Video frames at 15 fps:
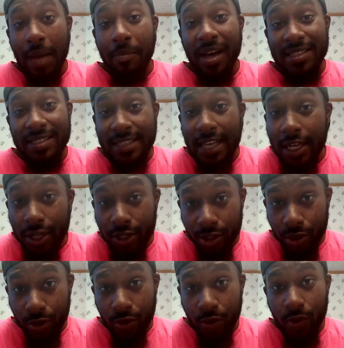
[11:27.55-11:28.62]
time I see the
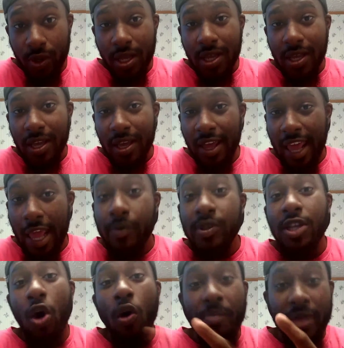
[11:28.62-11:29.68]
dude, it
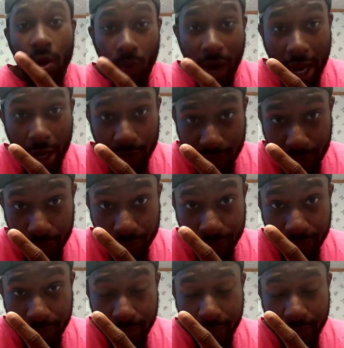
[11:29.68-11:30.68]
was gonna be round two.